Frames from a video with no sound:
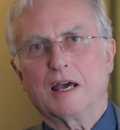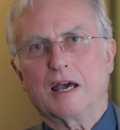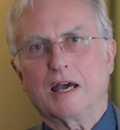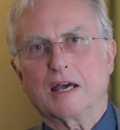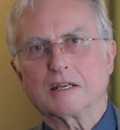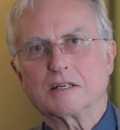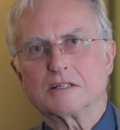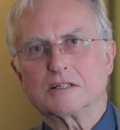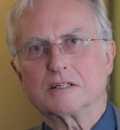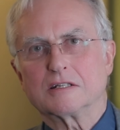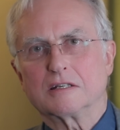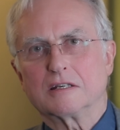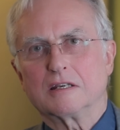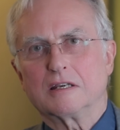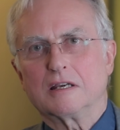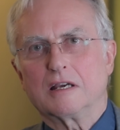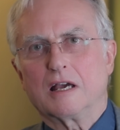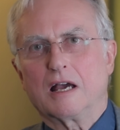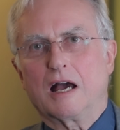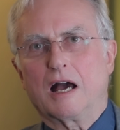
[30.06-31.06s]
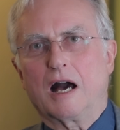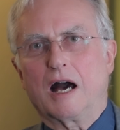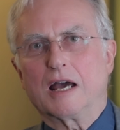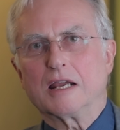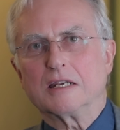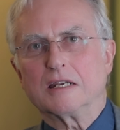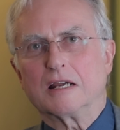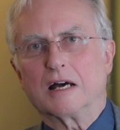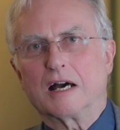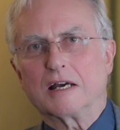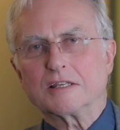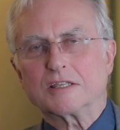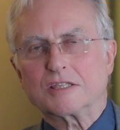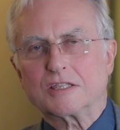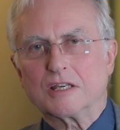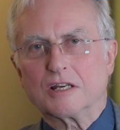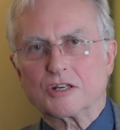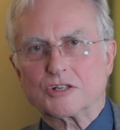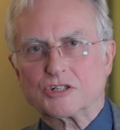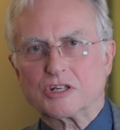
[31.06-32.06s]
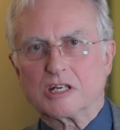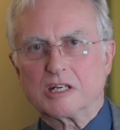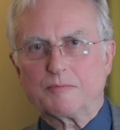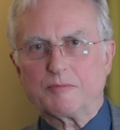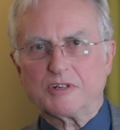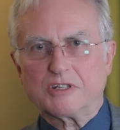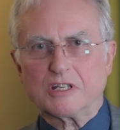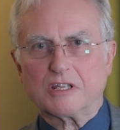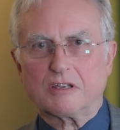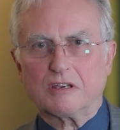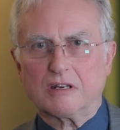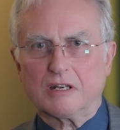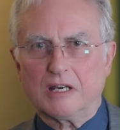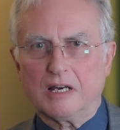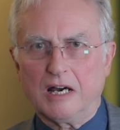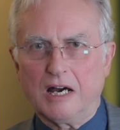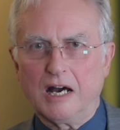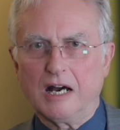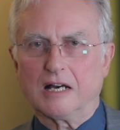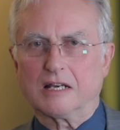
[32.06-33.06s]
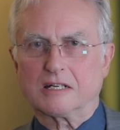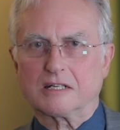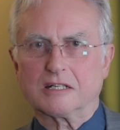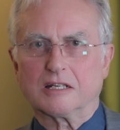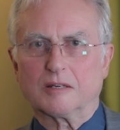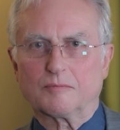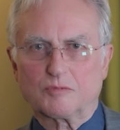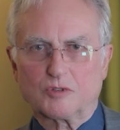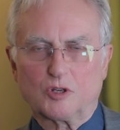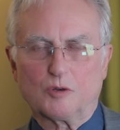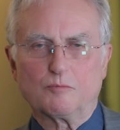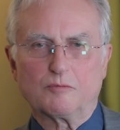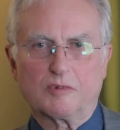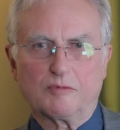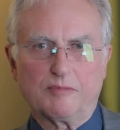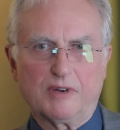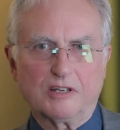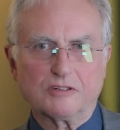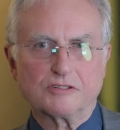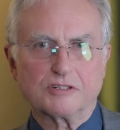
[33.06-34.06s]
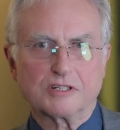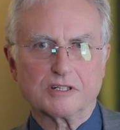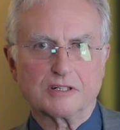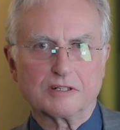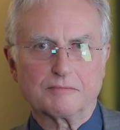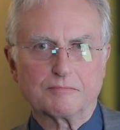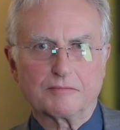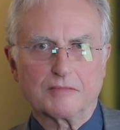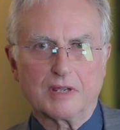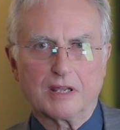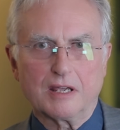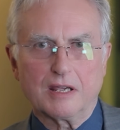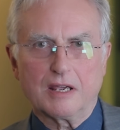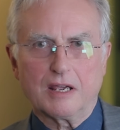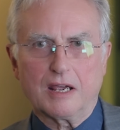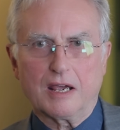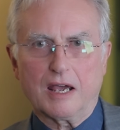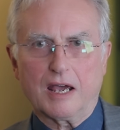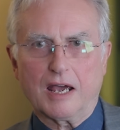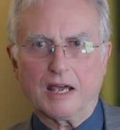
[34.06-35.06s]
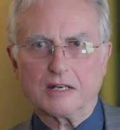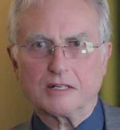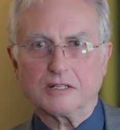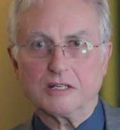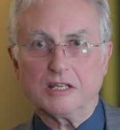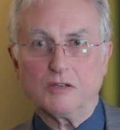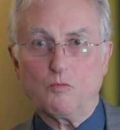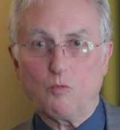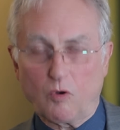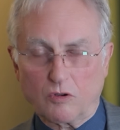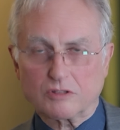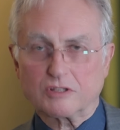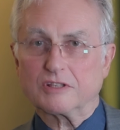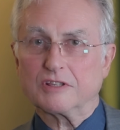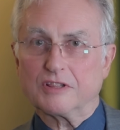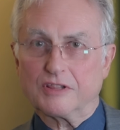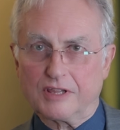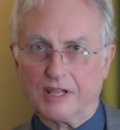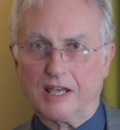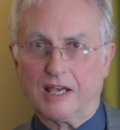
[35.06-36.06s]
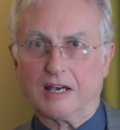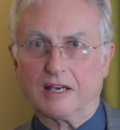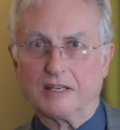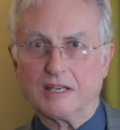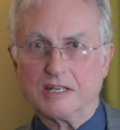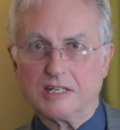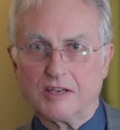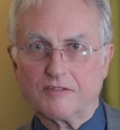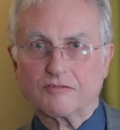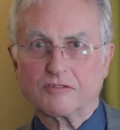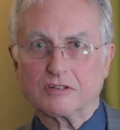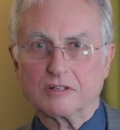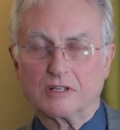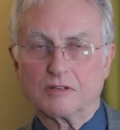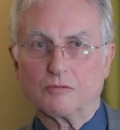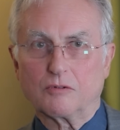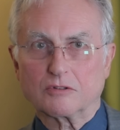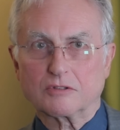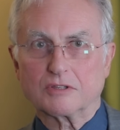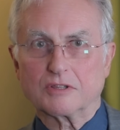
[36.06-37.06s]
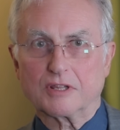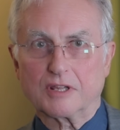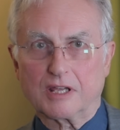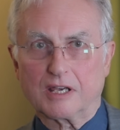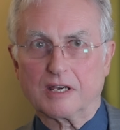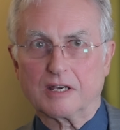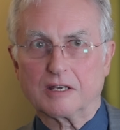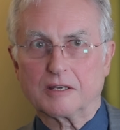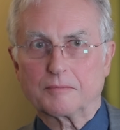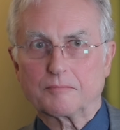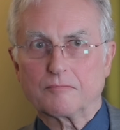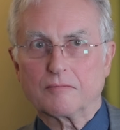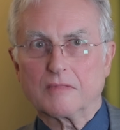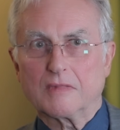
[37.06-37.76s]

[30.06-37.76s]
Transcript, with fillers: and I, I searched in a particular hut up Zomba Mountain, and he wasn't there. He definitely wasn't there.